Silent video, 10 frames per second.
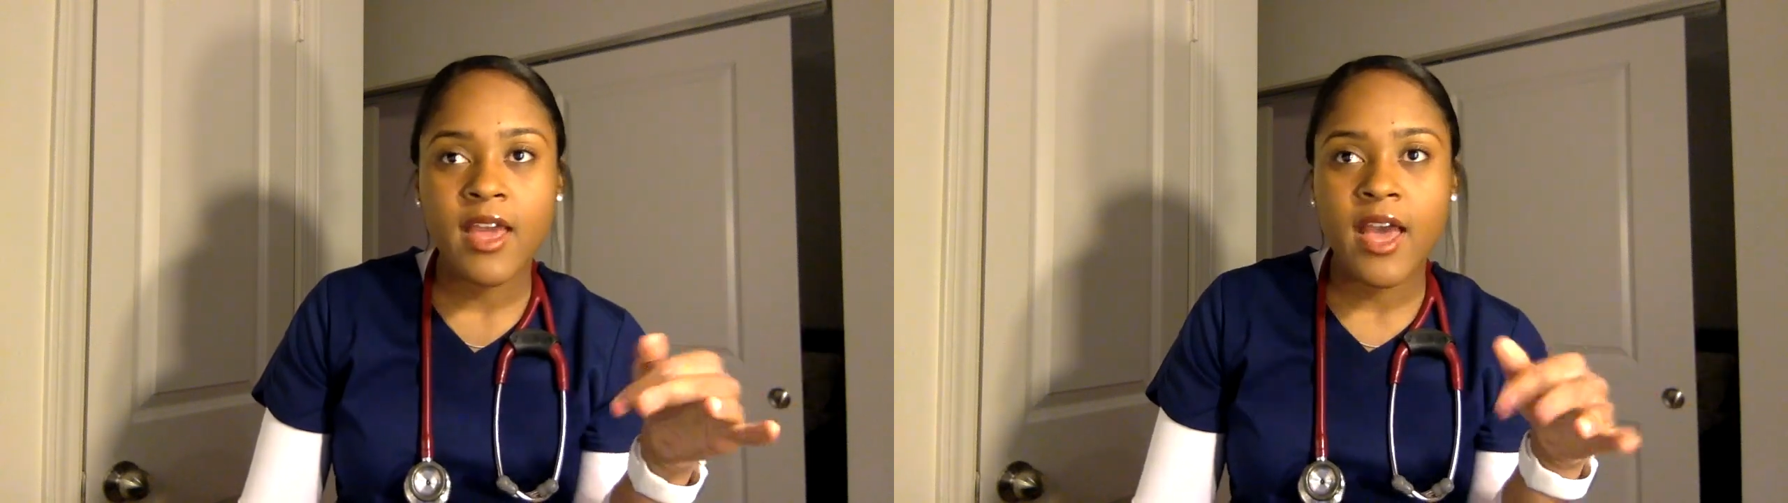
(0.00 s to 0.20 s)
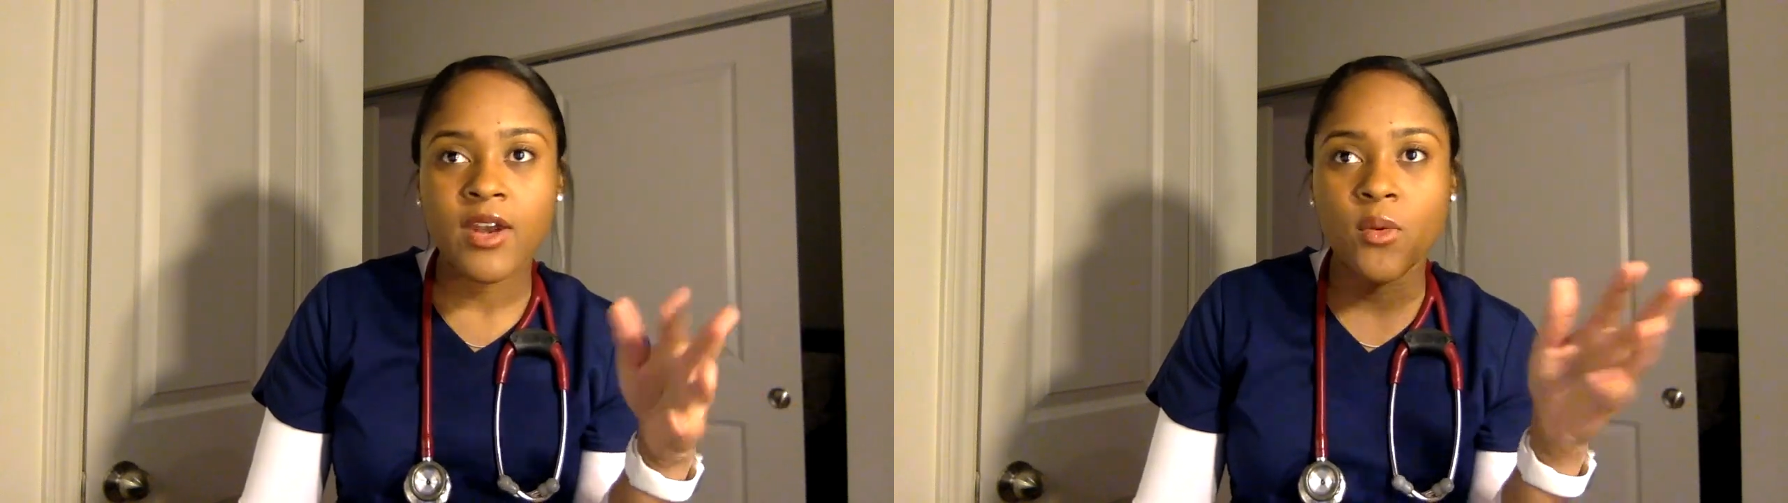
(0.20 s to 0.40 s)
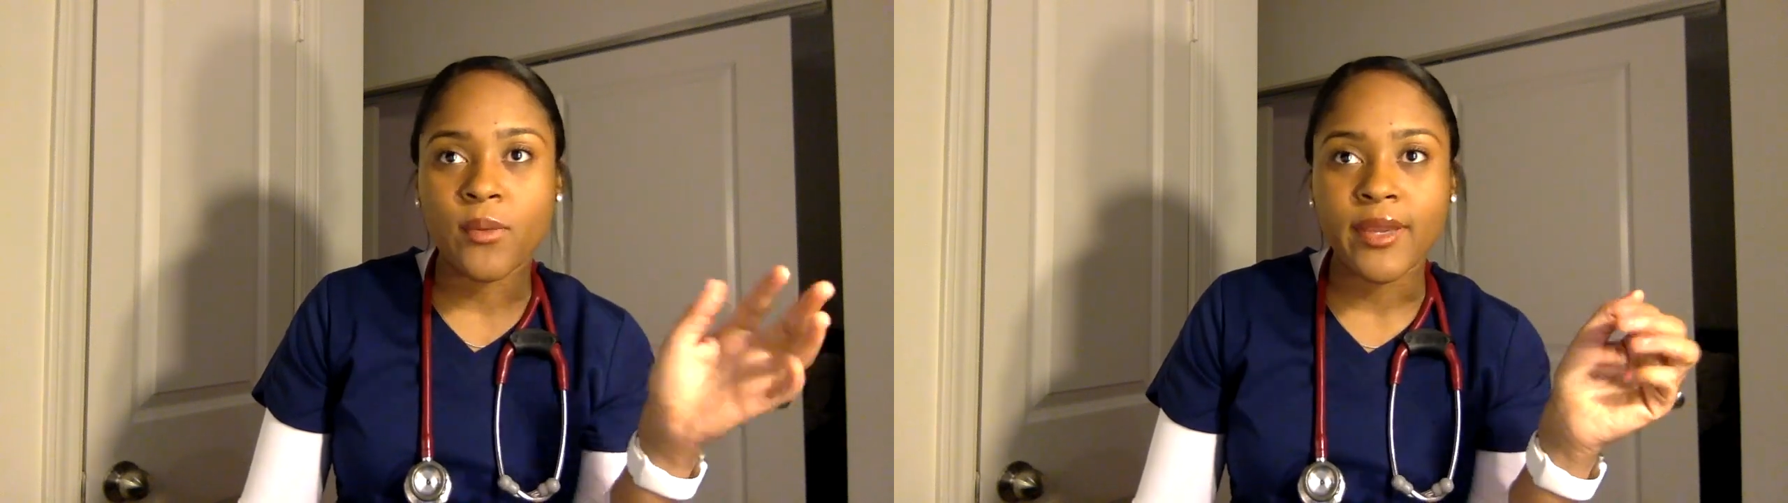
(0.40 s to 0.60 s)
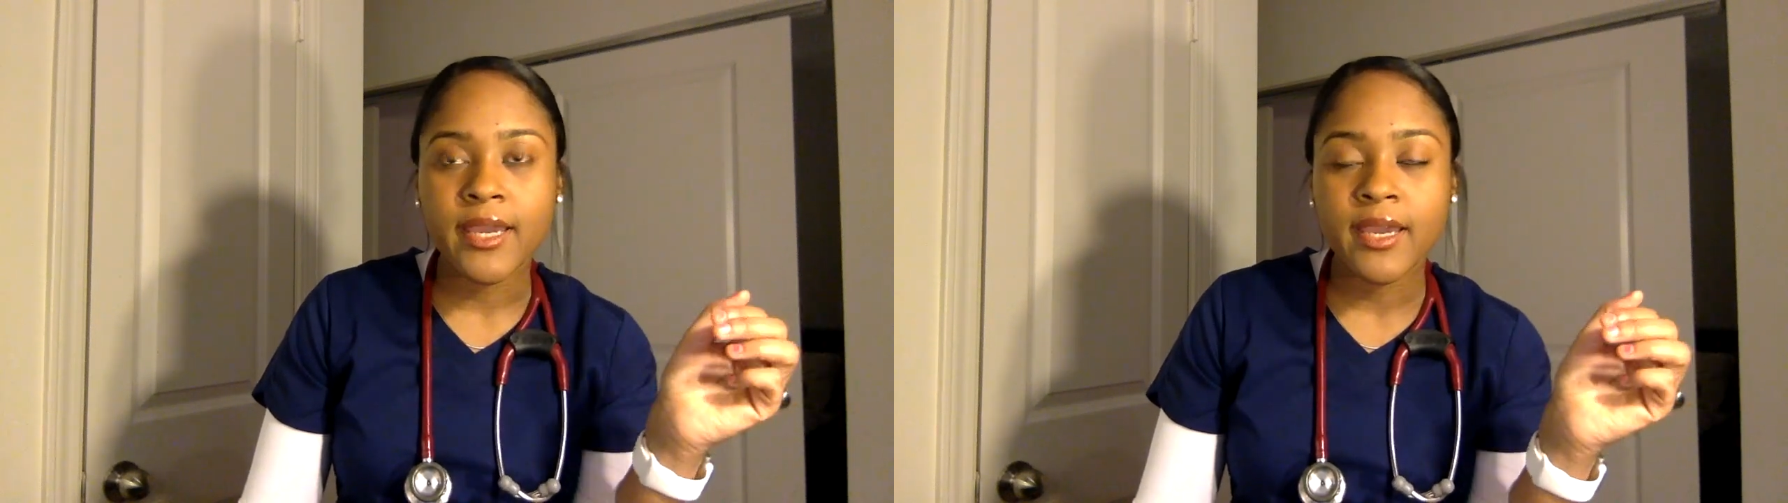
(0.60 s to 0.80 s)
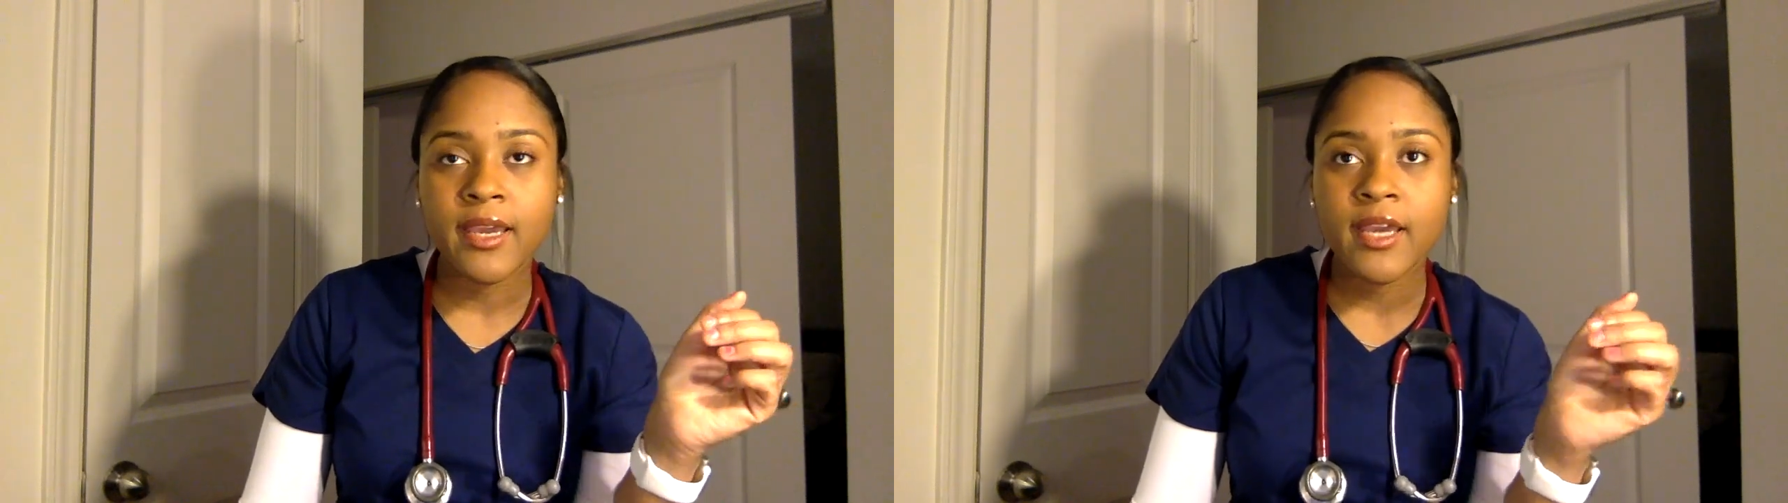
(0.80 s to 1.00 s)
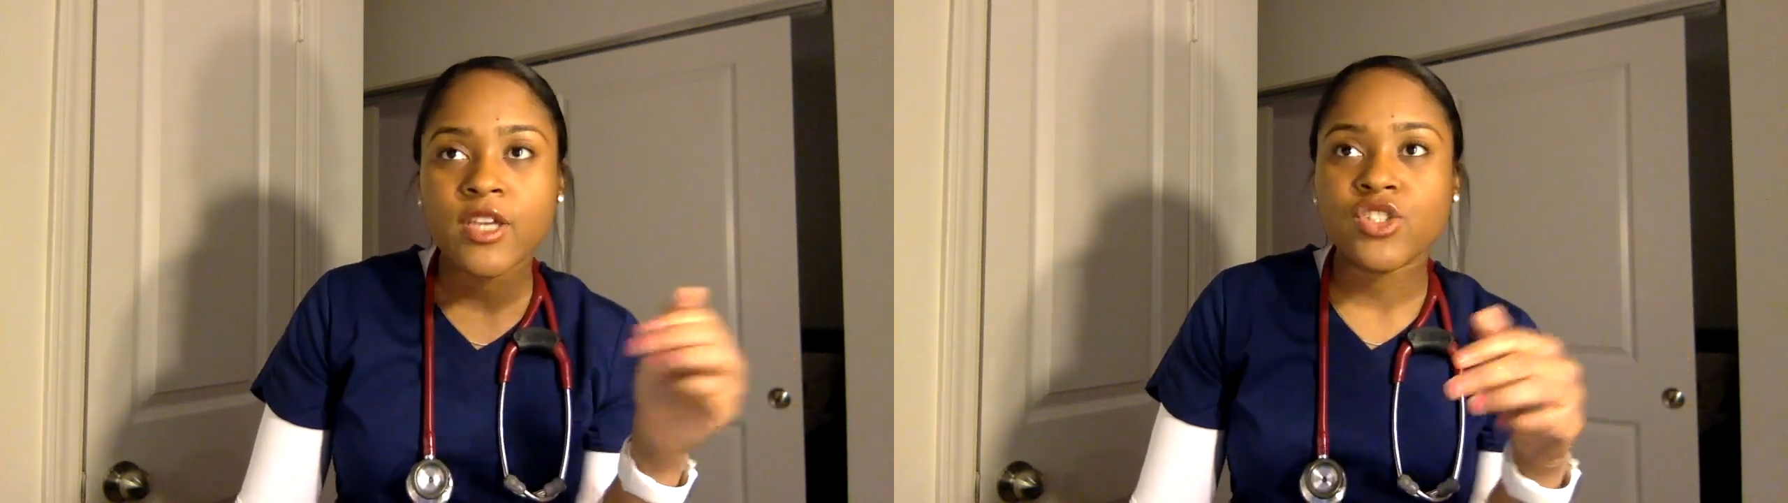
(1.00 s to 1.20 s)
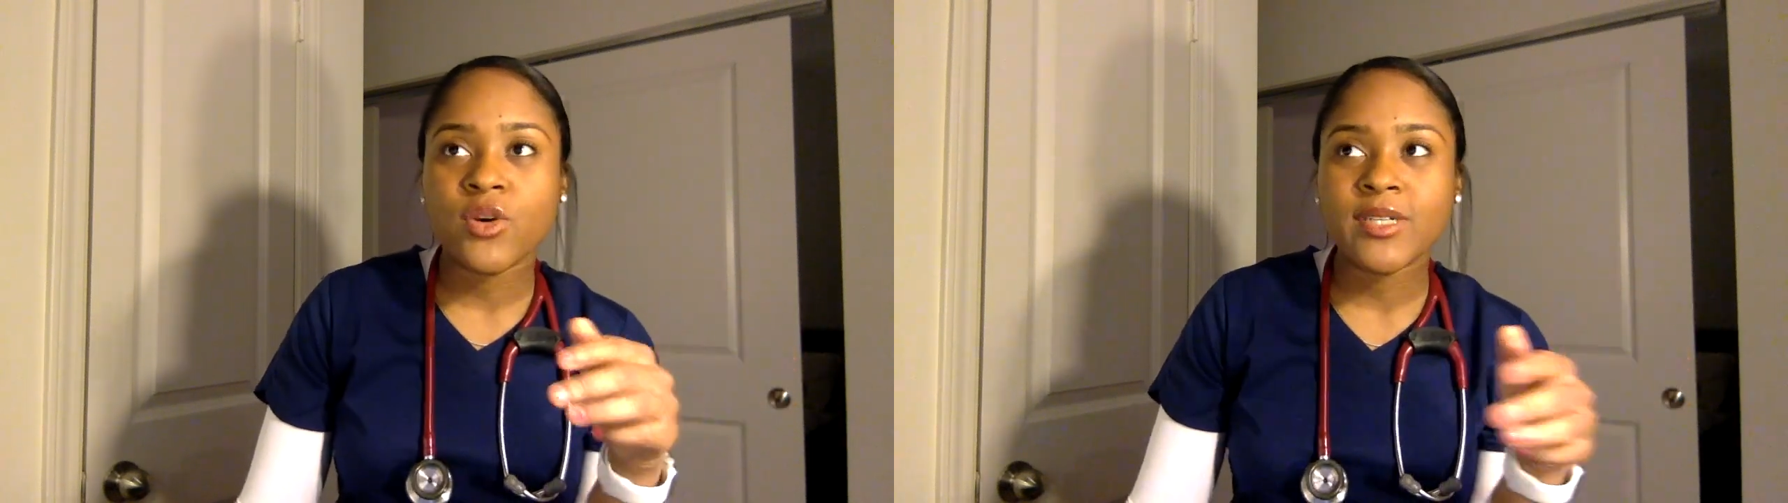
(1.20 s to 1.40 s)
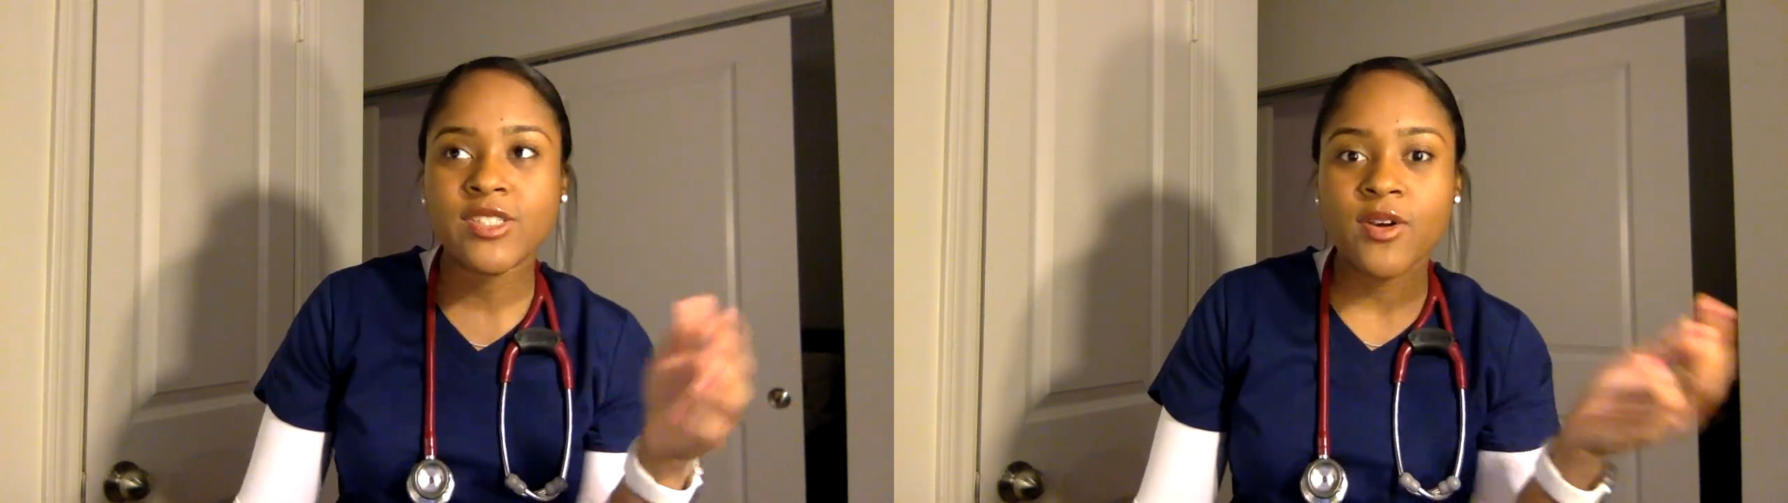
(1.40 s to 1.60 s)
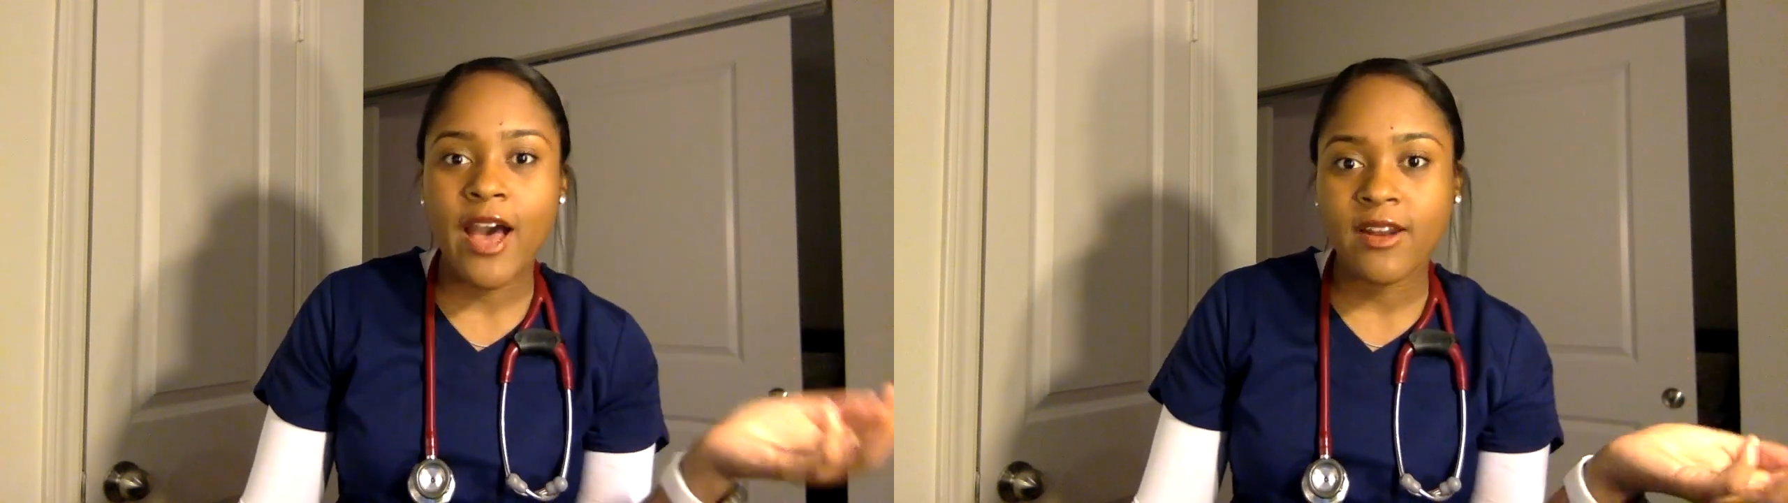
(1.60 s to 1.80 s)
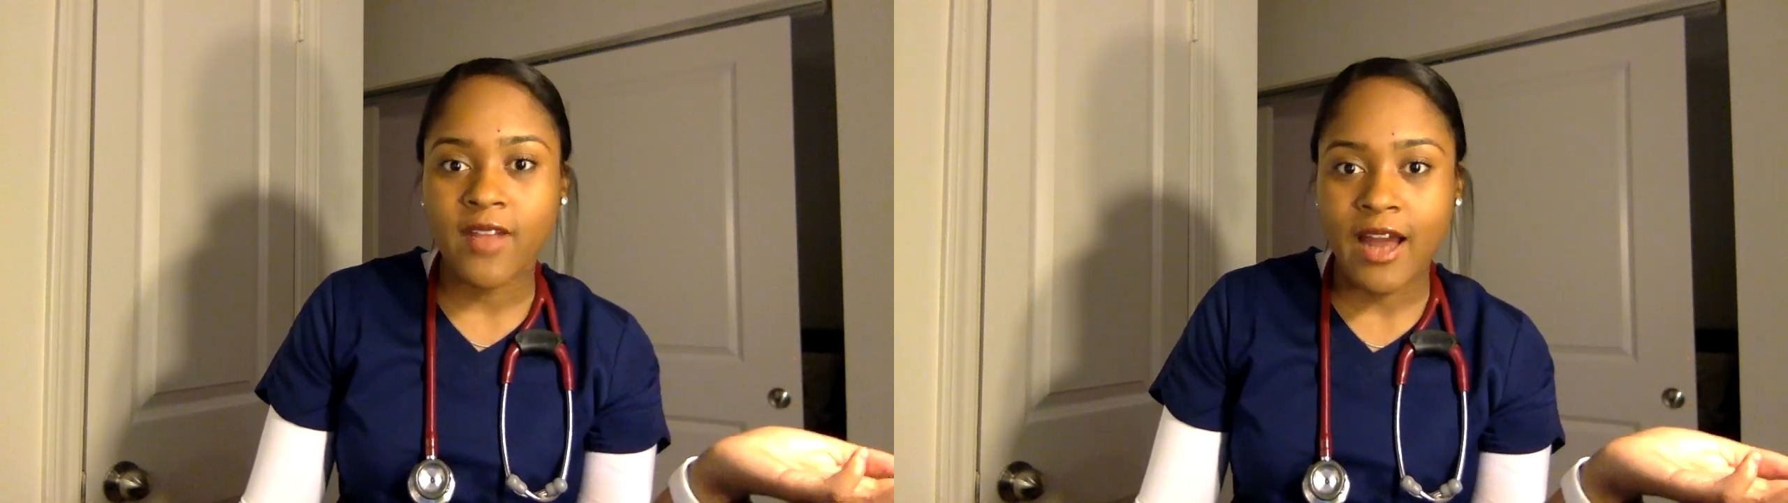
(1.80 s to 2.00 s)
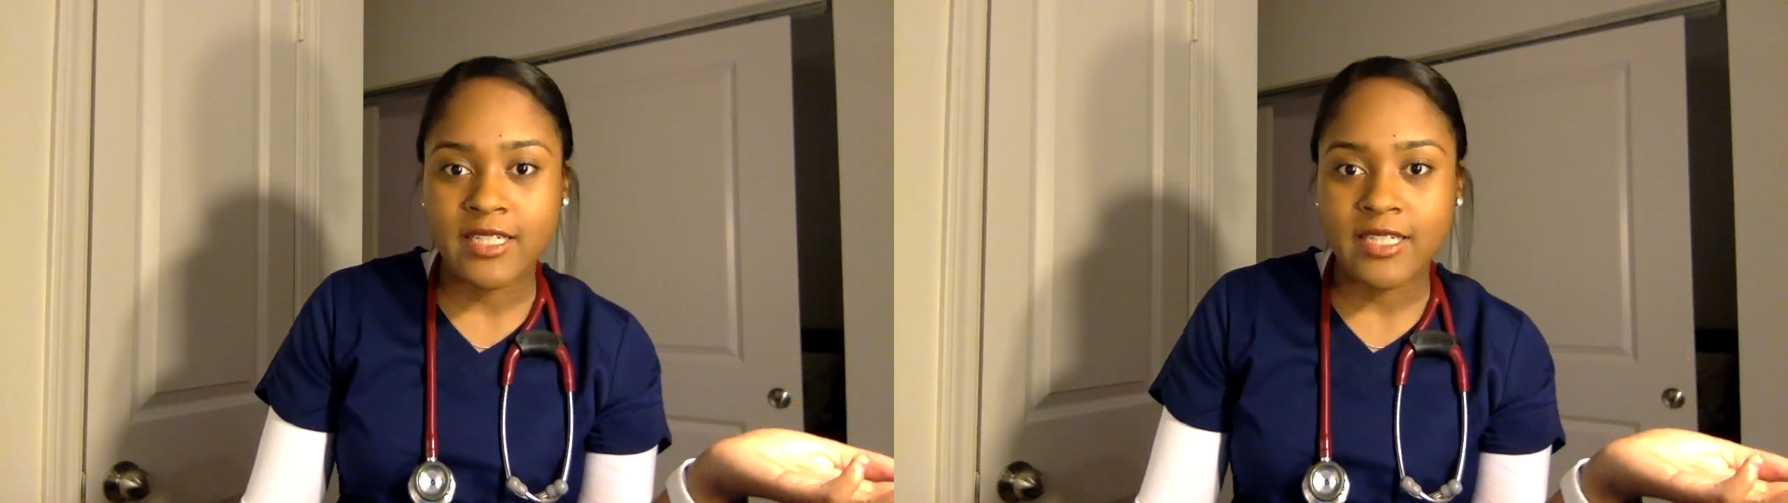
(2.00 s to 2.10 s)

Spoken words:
and a week. So I still had a lot